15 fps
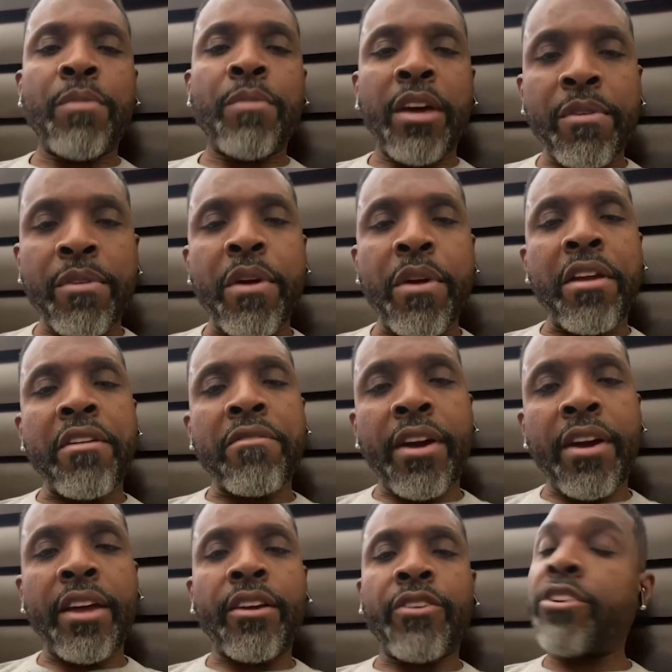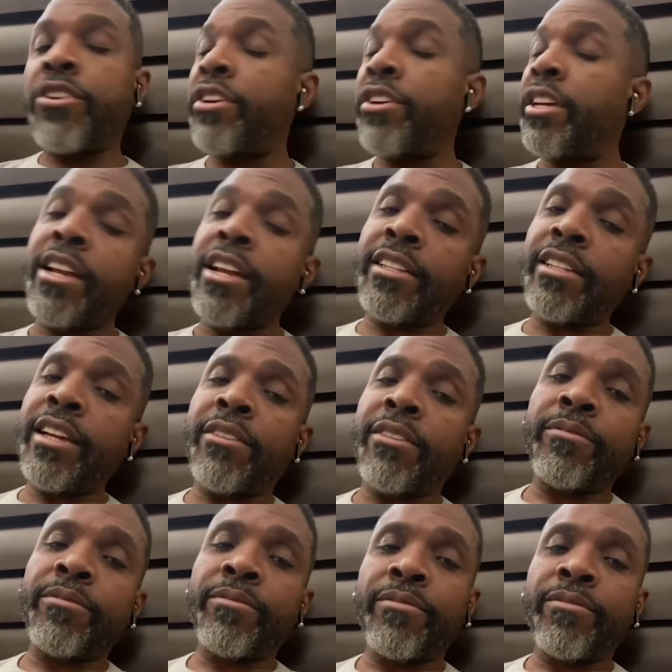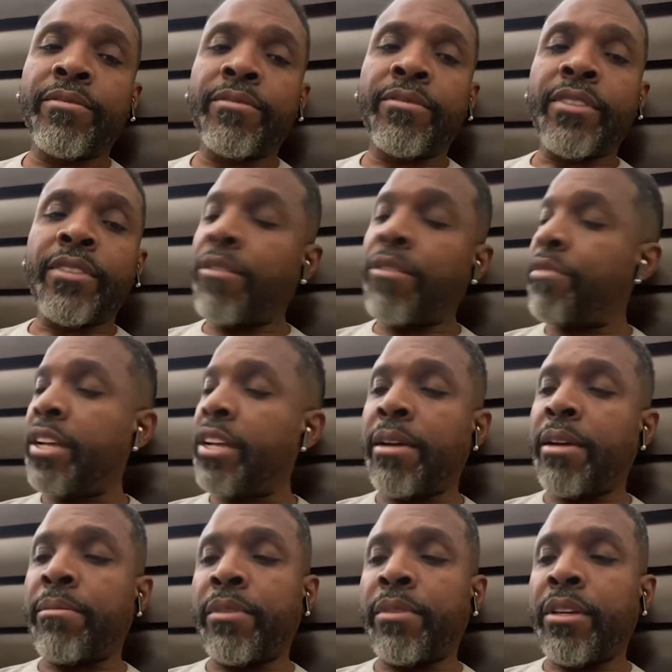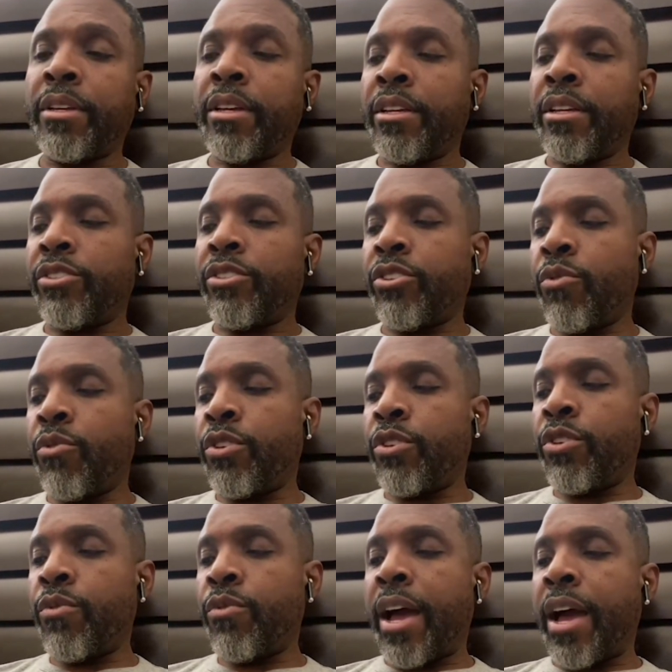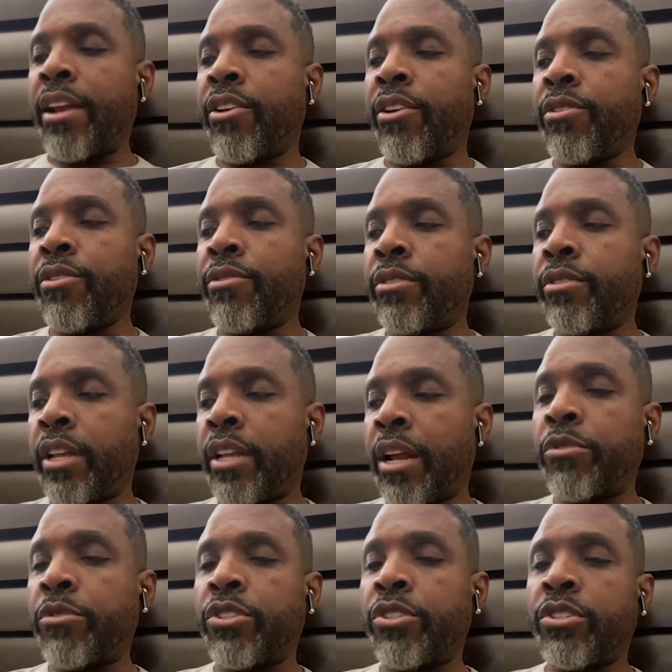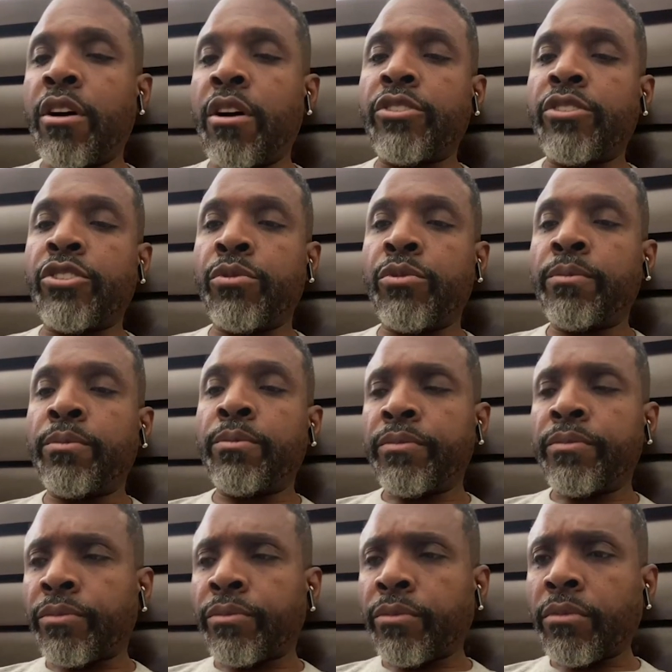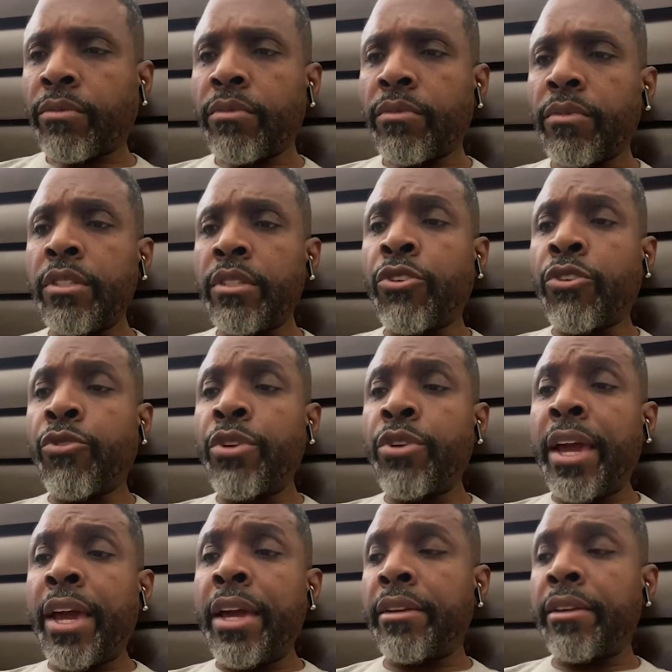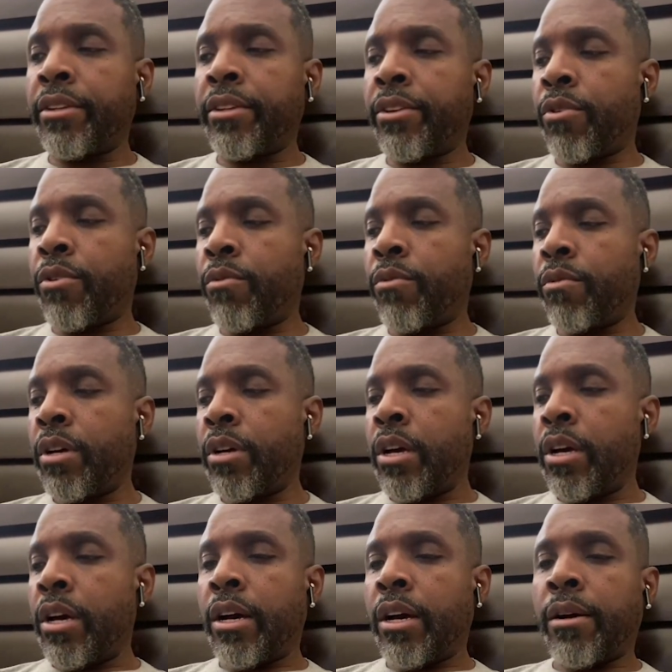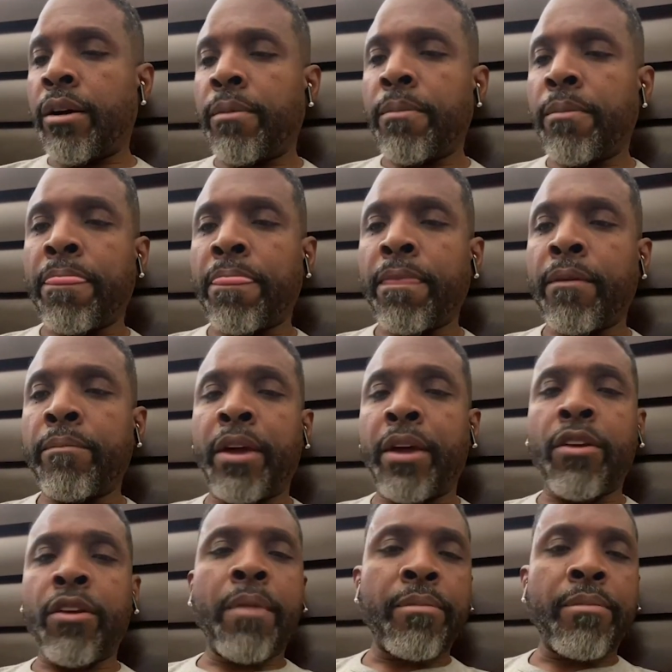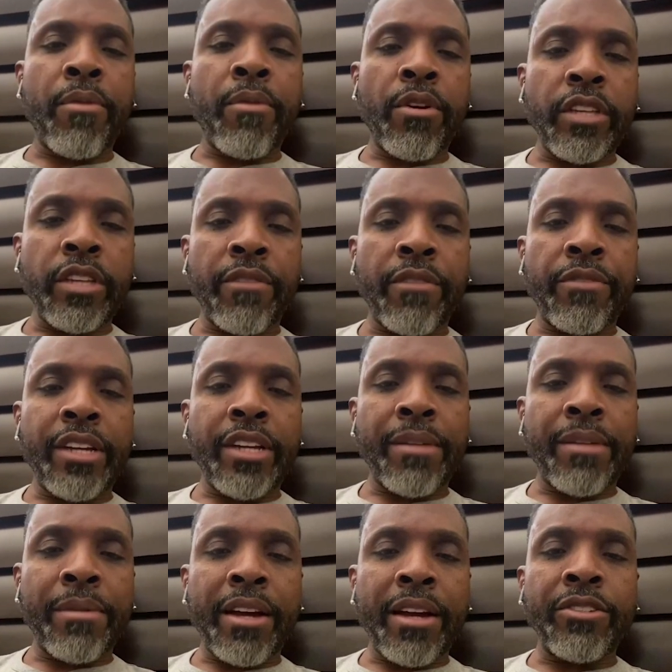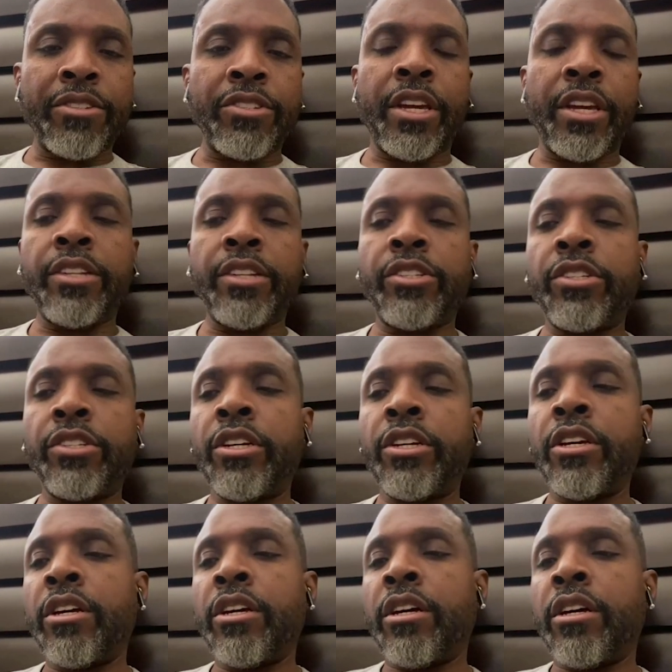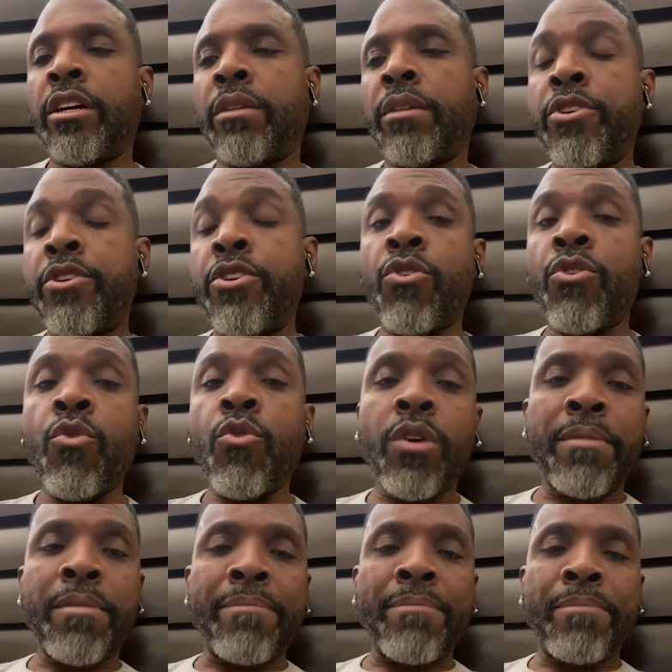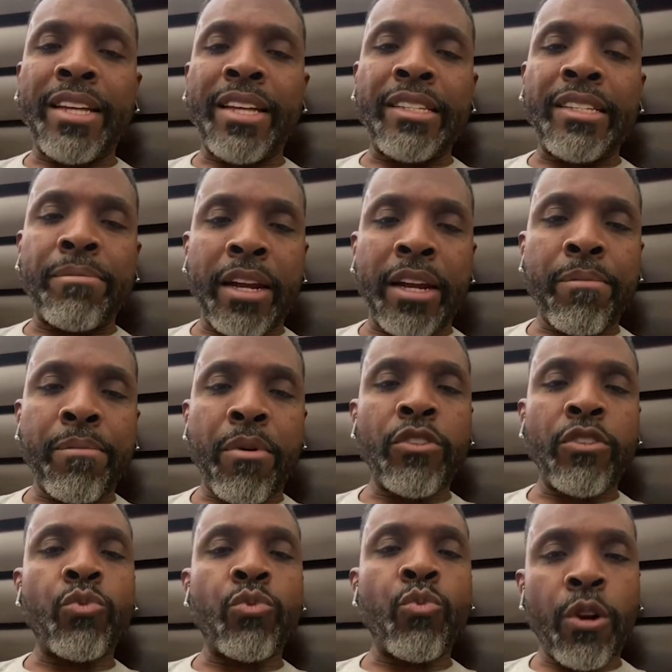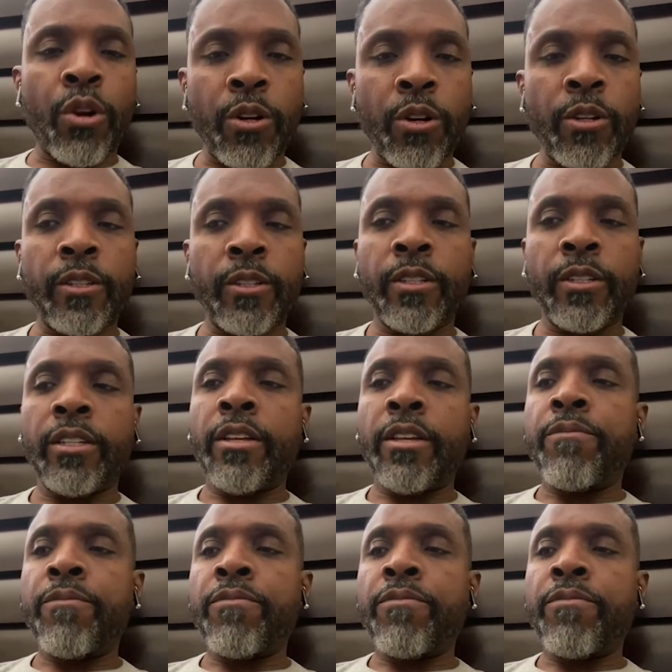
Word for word: you better be ready to fight or you're going to get knocked out every time. So, you know, I learned and I was taught to create, you know, um, better body parts every time I got on stage. Mm-hmm um, know what my best body parts were,